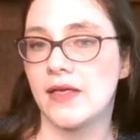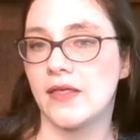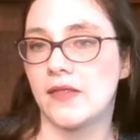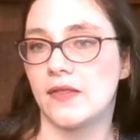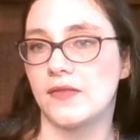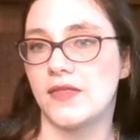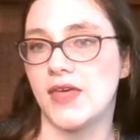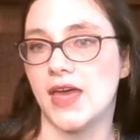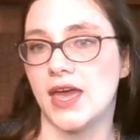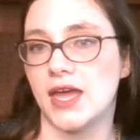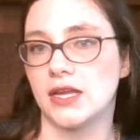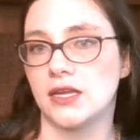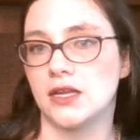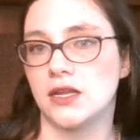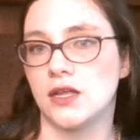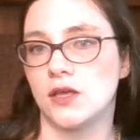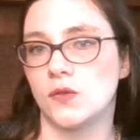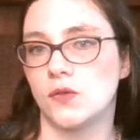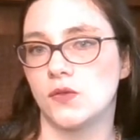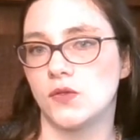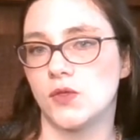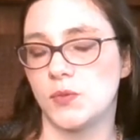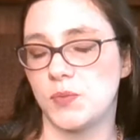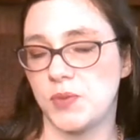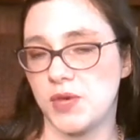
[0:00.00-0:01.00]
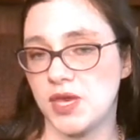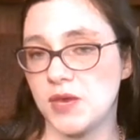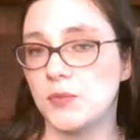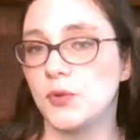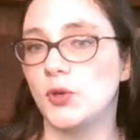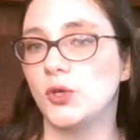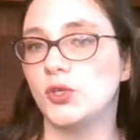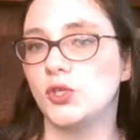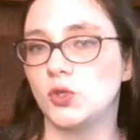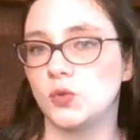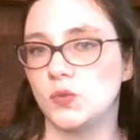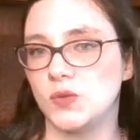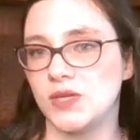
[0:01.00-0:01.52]
then the people
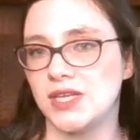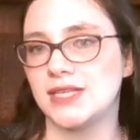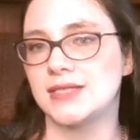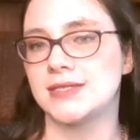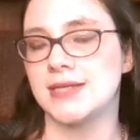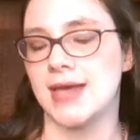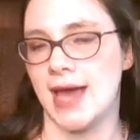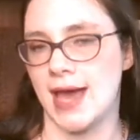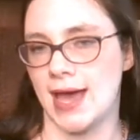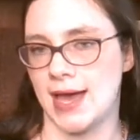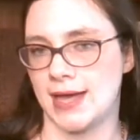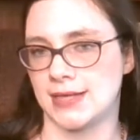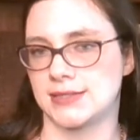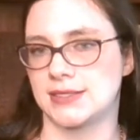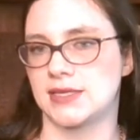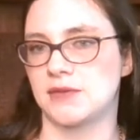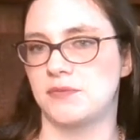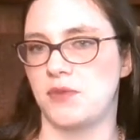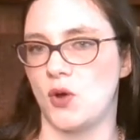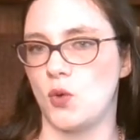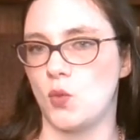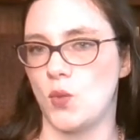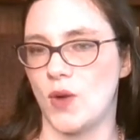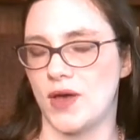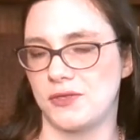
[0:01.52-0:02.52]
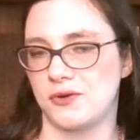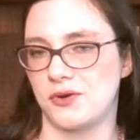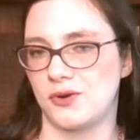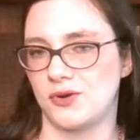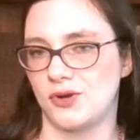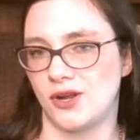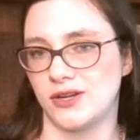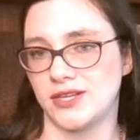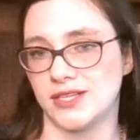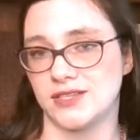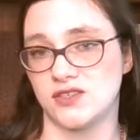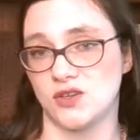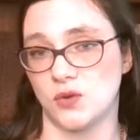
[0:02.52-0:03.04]
you need to ask about whether or
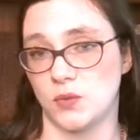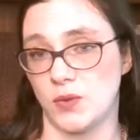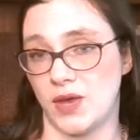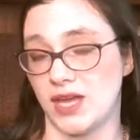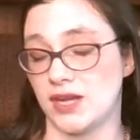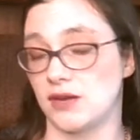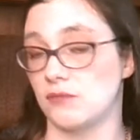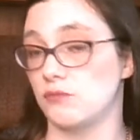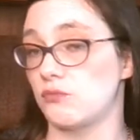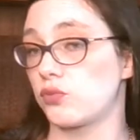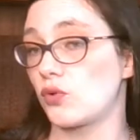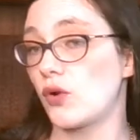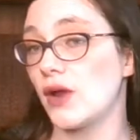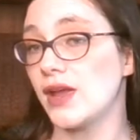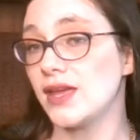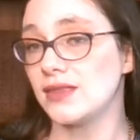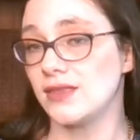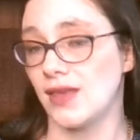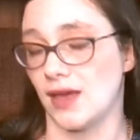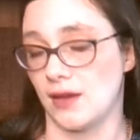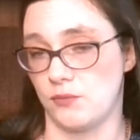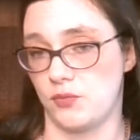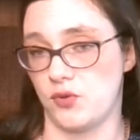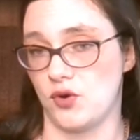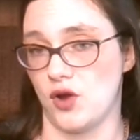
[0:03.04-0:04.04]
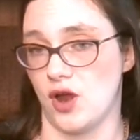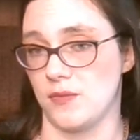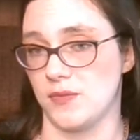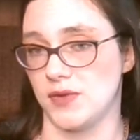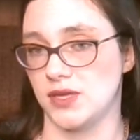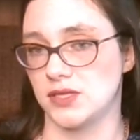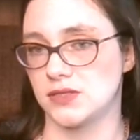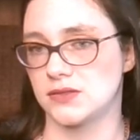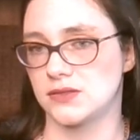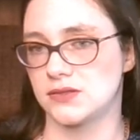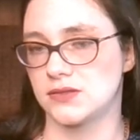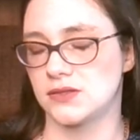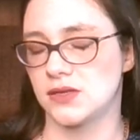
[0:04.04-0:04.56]
not it's okay to break that
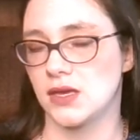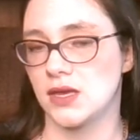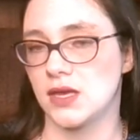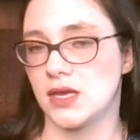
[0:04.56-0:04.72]
promise